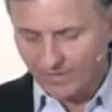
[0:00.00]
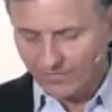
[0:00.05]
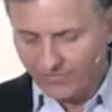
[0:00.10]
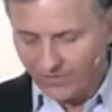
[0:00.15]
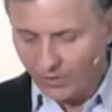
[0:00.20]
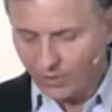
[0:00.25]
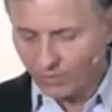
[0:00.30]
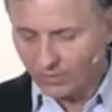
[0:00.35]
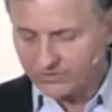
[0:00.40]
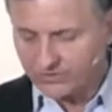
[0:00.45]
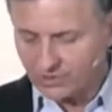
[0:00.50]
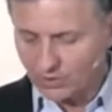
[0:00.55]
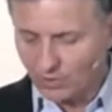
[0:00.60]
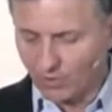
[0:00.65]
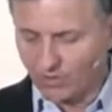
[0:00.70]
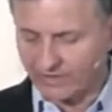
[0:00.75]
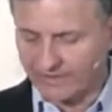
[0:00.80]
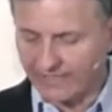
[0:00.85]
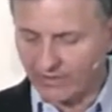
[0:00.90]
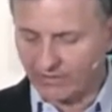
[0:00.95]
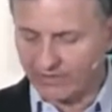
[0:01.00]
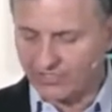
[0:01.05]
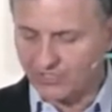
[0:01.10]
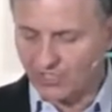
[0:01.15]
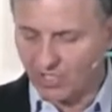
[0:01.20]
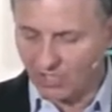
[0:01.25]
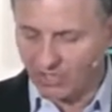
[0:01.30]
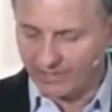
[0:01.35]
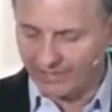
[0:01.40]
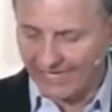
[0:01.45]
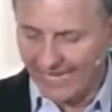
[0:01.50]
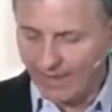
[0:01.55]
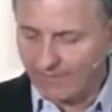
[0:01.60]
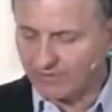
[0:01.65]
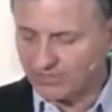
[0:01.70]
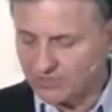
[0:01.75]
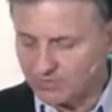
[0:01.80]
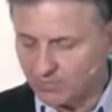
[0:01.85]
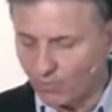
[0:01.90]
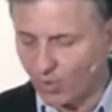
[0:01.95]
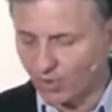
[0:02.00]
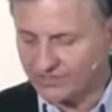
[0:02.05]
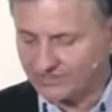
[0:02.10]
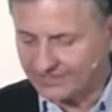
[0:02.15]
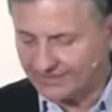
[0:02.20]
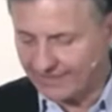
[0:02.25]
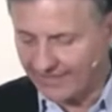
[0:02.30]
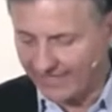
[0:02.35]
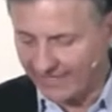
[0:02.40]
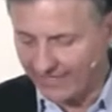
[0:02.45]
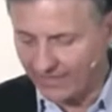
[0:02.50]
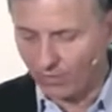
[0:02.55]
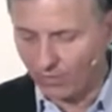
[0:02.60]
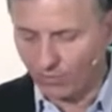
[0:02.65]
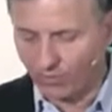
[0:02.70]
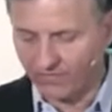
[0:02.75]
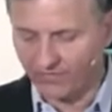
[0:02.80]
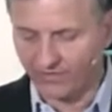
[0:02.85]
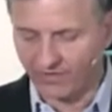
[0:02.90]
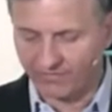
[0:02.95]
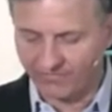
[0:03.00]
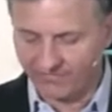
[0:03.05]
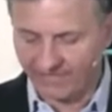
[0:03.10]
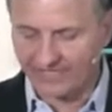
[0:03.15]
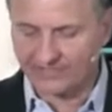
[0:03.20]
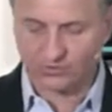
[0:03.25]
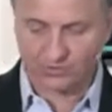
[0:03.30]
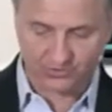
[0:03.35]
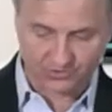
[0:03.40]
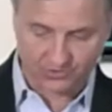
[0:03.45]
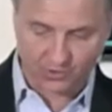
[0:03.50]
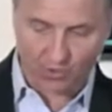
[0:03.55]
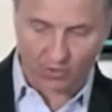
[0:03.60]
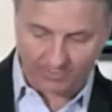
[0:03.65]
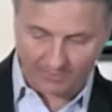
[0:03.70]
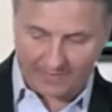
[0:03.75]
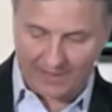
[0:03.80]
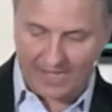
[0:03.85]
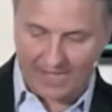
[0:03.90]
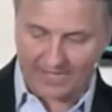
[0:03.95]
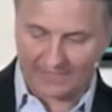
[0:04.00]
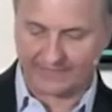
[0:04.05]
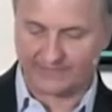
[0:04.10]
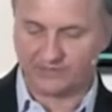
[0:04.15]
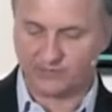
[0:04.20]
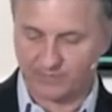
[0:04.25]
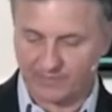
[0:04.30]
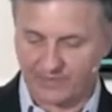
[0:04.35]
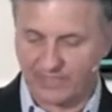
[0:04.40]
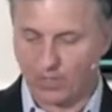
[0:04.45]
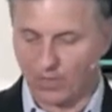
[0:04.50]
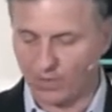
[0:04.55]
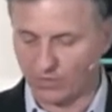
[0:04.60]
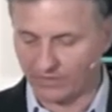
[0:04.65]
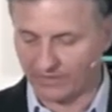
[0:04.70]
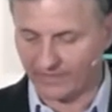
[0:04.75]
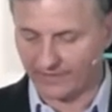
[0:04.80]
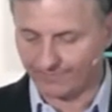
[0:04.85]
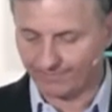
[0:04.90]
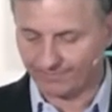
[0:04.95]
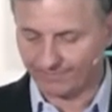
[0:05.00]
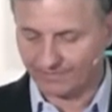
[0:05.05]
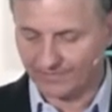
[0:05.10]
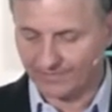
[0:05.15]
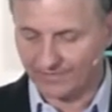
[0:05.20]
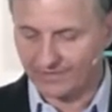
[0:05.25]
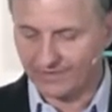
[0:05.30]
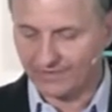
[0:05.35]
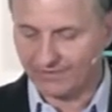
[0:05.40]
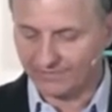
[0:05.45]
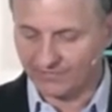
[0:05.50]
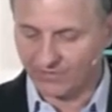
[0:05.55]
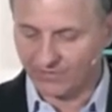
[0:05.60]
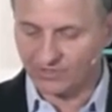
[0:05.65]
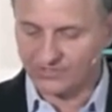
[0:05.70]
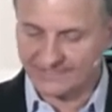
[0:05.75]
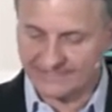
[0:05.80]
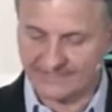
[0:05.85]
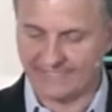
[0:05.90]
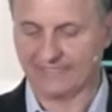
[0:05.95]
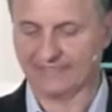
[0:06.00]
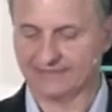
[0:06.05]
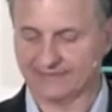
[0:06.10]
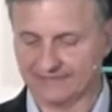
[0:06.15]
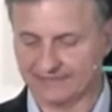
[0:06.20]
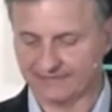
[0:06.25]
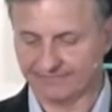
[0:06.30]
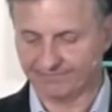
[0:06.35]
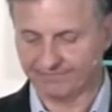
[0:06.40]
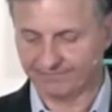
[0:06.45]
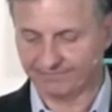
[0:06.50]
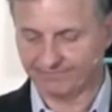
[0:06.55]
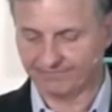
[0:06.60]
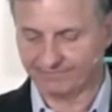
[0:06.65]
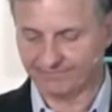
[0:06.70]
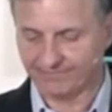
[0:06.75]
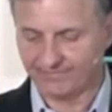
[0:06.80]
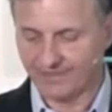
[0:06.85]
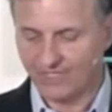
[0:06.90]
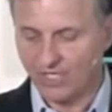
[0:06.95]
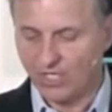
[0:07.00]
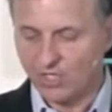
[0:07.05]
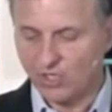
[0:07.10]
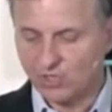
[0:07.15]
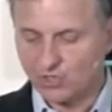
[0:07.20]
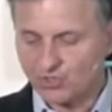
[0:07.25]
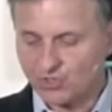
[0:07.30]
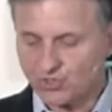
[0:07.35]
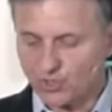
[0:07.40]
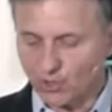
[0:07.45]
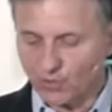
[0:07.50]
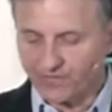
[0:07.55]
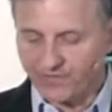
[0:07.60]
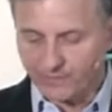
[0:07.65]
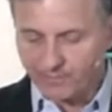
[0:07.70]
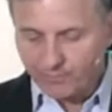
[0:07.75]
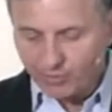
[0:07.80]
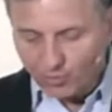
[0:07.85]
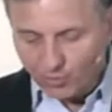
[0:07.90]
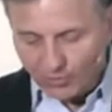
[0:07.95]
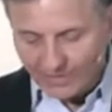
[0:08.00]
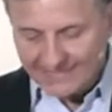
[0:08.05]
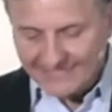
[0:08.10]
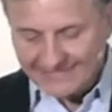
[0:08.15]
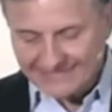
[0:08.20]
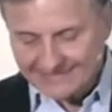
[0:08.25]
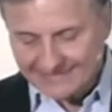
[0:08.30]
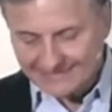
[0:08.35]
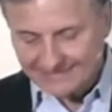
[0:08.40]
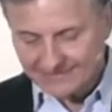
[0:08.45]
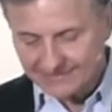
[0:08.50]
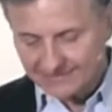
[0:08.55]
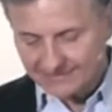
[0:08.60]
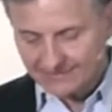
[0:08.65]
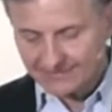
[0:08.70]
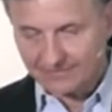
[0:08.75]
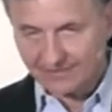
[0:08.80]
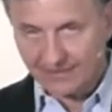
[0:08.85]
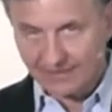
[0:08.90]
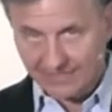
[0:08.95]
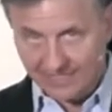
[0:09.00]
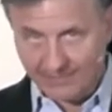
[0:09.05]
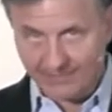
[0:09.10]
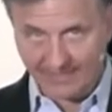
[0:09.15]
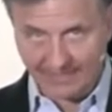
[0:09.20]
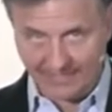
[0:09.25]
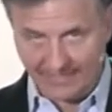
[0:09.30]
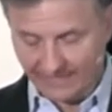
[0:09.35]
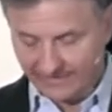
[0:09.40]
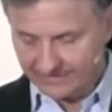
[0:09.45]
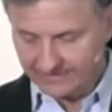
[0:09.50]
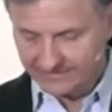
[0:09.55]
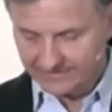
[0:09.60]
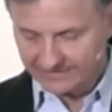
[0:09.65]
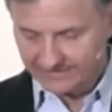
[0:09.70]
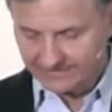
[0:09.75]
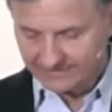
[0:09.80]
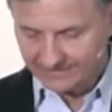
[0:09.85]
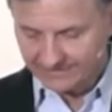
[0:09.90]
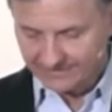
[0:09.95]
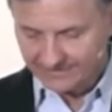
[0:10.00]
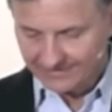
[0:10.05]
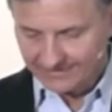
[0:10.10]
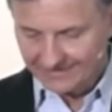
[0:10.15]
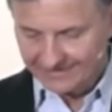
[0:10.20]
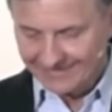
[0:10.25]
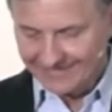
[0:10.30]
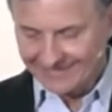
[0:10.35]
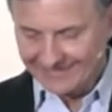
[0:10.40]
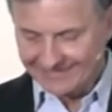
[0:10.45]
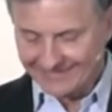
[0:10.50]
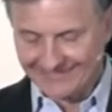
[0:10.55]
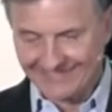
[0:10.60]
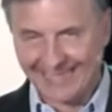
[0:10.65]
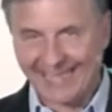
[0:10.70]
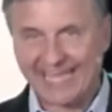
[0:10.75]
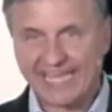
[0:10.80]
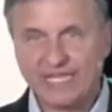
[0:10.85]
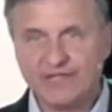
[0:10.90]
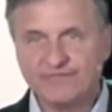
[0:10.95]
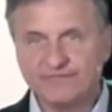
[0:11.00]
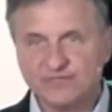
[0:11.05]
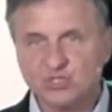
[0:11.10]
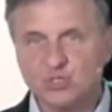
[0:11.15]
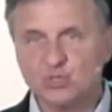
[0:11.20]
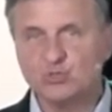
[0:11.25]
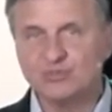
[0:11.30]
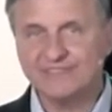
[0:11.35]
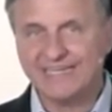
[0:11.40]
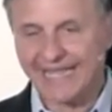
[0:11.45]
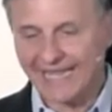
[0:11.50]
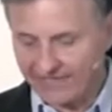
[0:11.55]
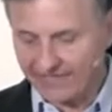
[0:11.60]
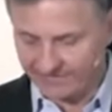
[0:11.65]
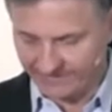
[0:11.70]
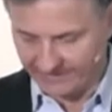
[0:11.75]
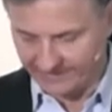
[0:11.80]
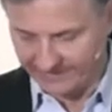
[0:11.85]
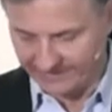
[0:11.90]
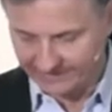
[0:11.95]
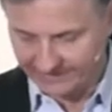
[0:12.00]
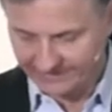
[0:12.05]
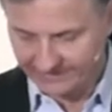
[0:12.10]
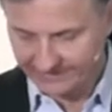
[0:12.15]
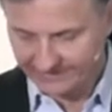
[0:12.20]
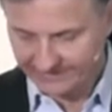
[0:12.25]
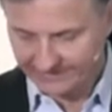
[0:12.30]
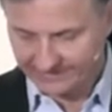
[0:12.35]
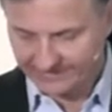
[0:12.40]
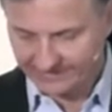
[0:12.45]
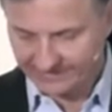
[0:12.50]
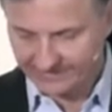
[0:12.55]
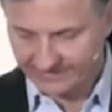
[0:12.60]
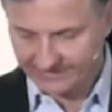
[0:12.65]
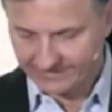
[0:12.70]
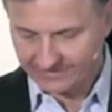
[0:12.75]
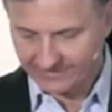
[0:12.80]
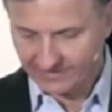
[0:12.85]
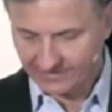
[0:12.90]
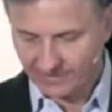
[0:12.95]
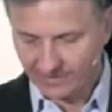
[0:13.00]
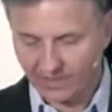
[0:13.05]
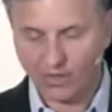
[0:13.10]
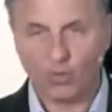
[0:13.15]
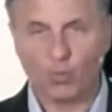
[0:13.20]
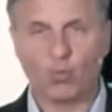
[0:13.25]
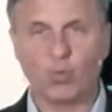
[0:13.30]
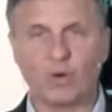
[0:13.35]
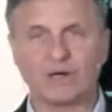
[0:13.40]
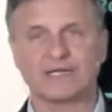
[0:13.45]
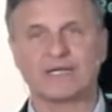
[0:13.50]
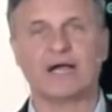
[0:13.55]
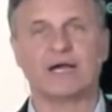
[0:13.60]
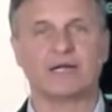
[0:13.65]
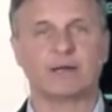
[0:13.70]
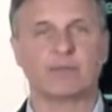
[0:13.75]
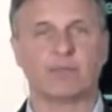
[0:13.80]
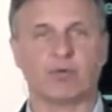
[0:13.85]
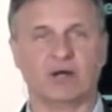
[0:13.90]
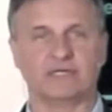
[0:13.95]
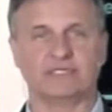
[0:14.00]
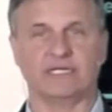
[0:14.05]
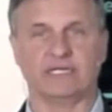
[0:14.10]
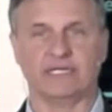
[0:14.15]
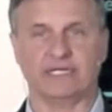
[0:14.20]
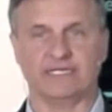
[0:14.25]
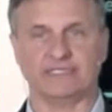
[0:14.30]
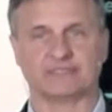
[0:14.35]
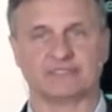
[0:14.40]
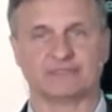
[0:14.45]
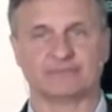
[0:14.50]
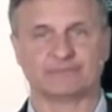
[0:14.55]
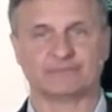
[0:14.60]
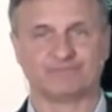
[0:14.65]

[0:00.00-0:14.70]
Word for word: though it was an ordinary journey. How much more today will their vessels or bodies be holy? Verse 6. So the priest Ahimelech gave to David what kind of bread to eat?